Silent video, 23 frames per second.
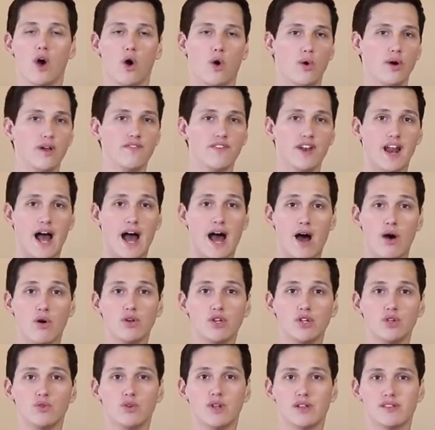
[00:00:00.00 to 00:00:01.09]
or even how
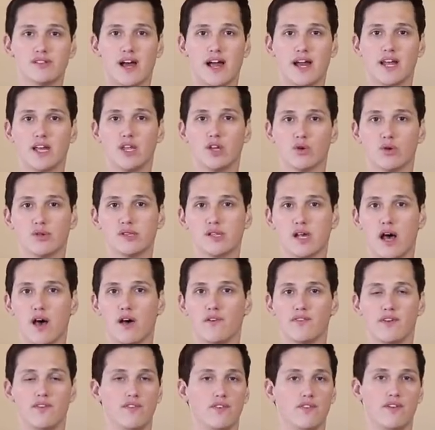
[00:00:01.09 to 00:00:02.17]
to design it
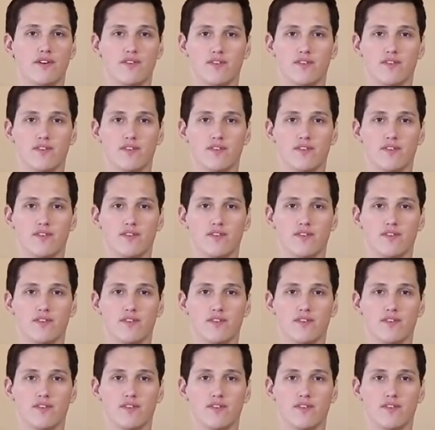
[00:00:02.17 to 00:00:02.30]
yourself if you've